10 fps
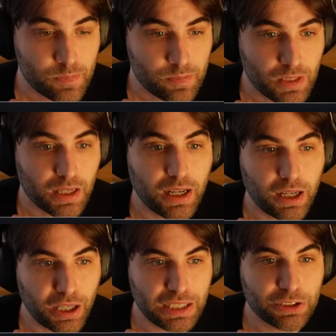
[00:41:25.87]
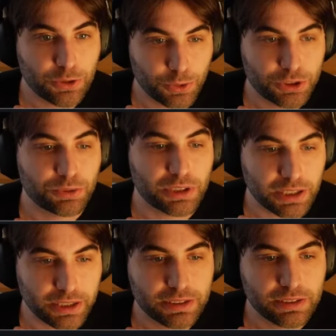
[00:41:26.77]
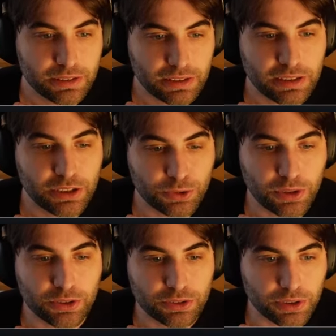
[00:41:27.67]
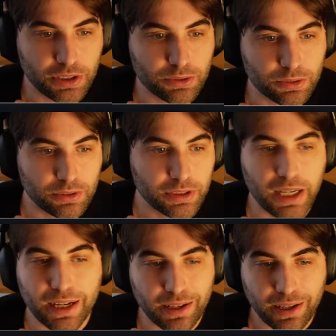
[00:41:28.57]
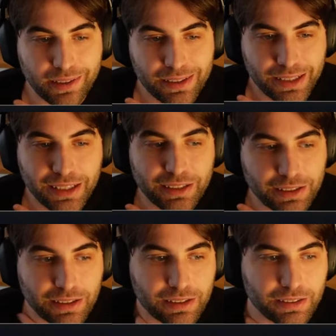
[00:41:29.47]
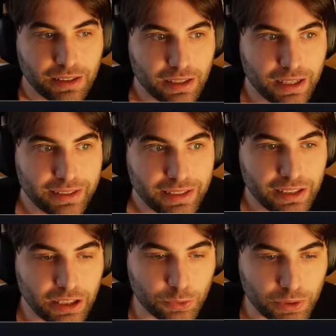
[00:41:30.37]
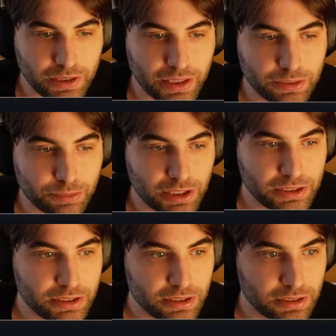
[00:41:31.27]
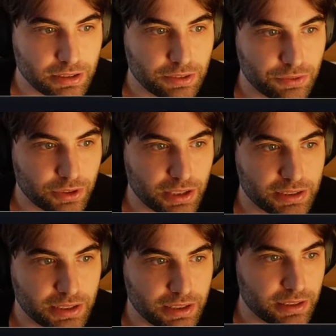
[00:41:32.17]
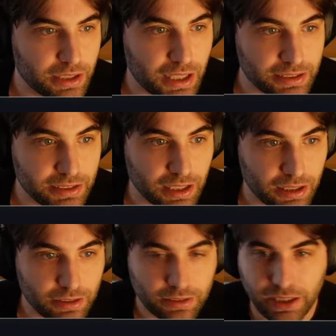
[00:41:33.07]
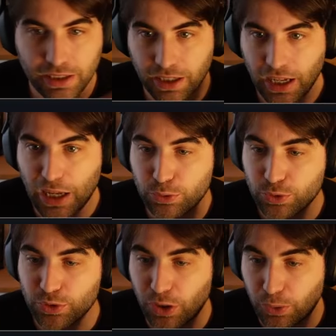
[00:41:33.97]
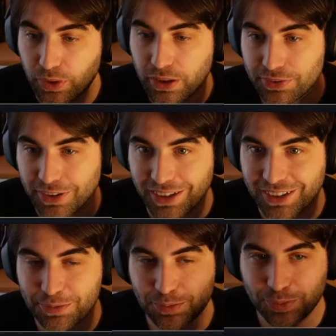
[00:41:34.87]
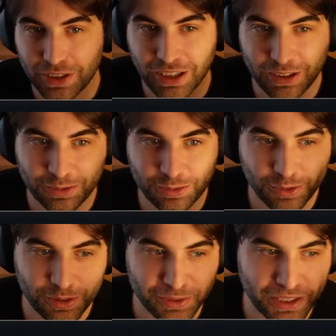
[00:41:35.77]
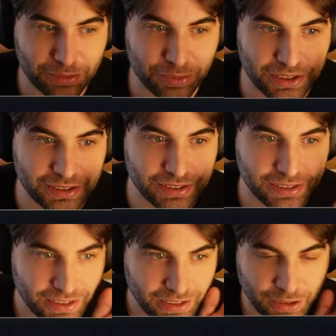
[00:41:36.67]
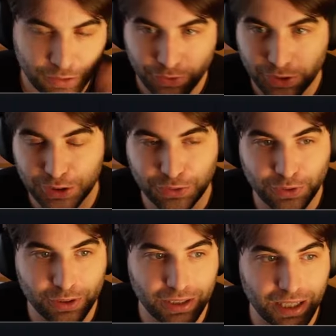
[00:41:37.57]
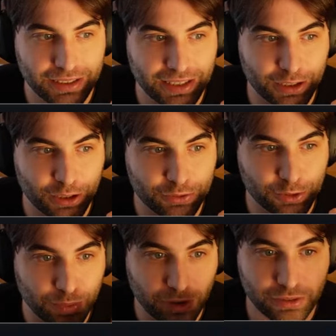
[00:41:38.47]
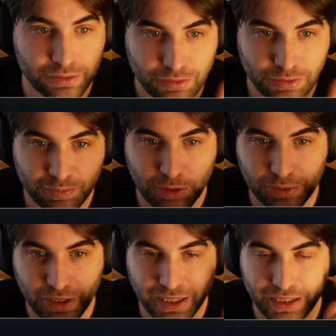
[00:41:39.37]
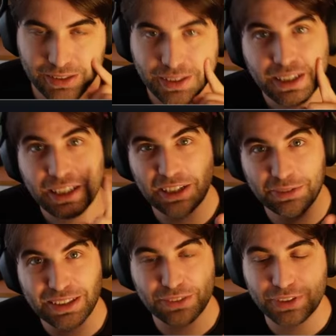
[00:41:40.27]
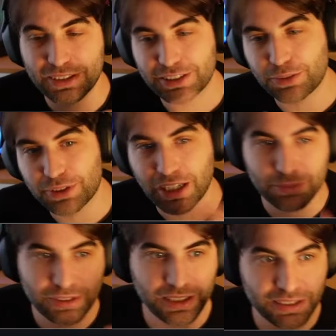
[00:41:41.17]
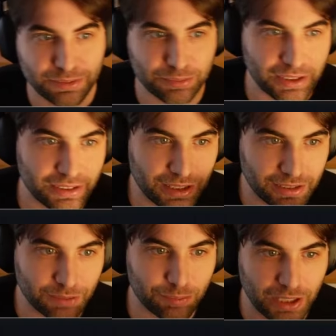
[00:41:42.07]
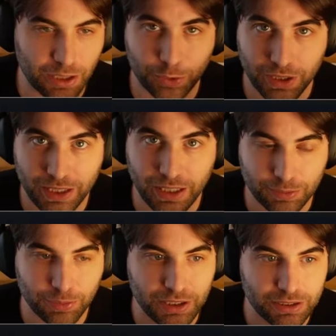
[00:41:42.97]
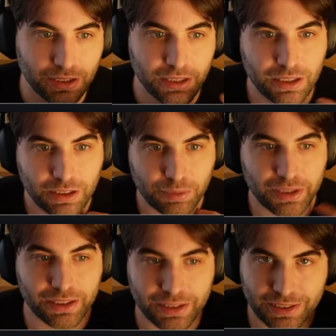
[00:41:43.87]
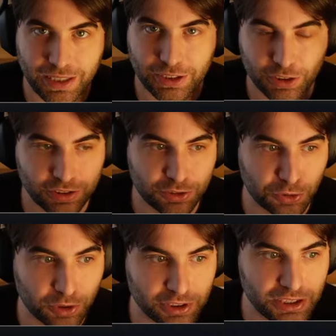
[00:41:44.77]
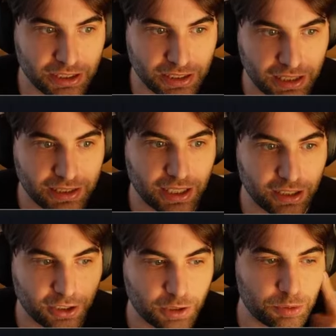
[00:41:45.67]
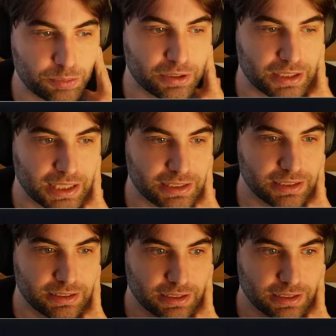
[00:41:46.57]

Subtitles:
I know which one it is. This one looks really cool. Yeah, I think it will get merged. If you can see here, it has like how to know if a PR will get merged. First of all, it has a lot of support. People like it. Even if this sometimes doesn't mean that the PR will get merged, but it's a strong signal that a lot of people liked it.